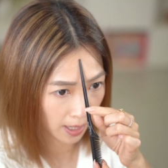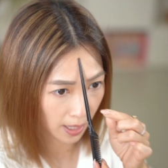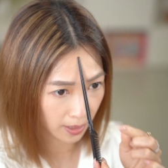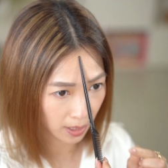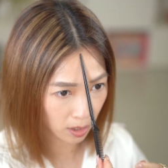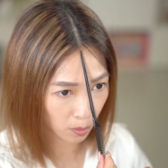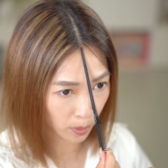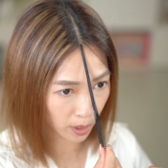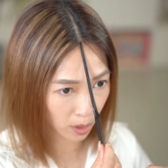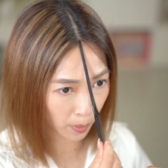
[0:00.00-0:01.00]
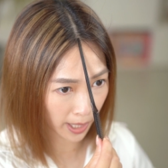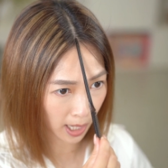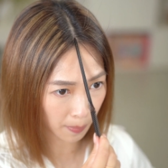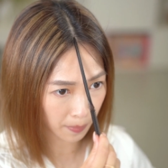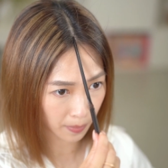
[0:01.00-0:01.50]
And then you work your way
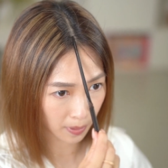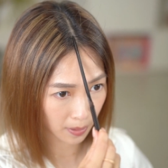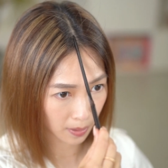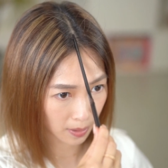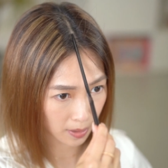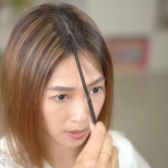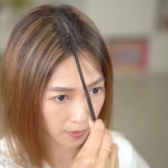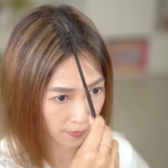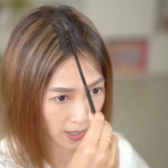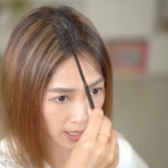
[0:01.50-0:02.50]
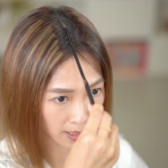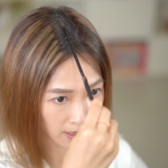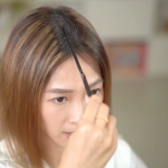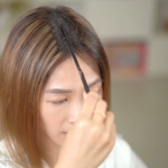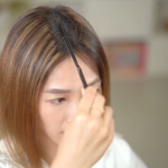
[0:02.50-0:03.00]
up to find
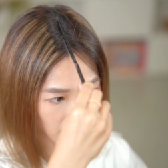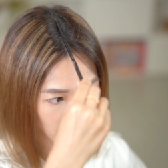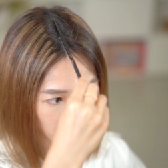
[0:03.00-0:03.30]
the